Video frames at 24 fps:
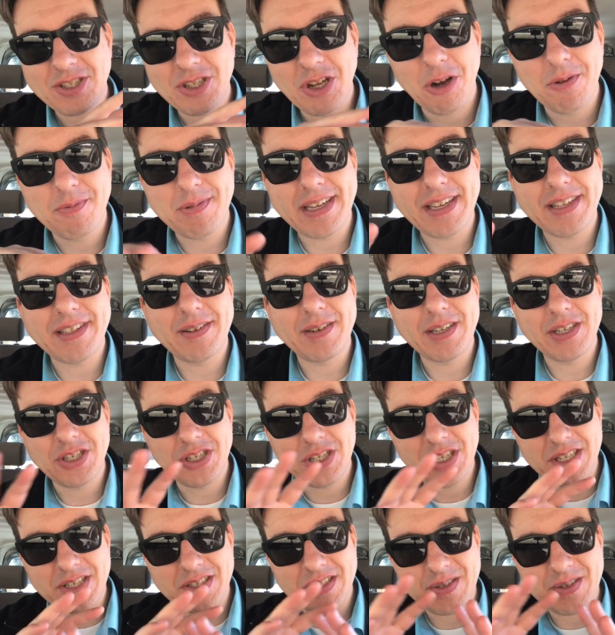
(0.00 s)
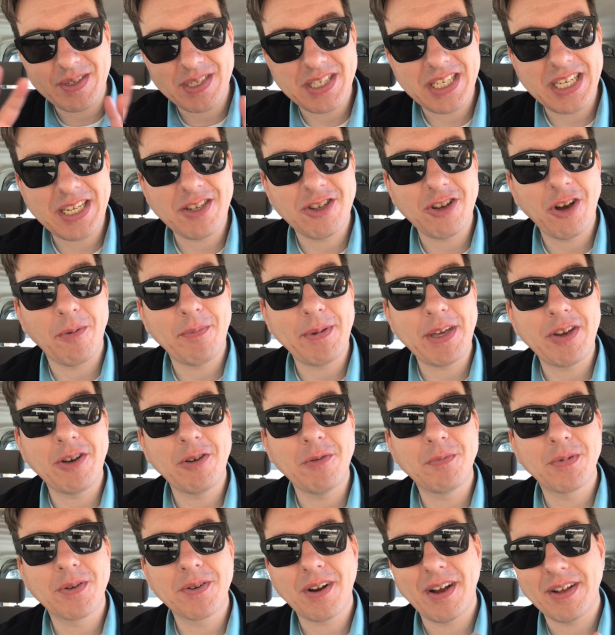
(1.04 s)
Tobe, we see, we see Tobe
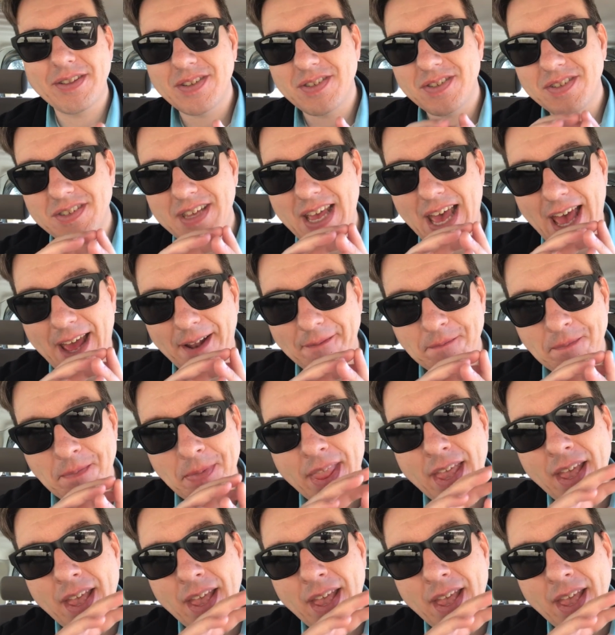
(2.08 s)
Hooper on the set.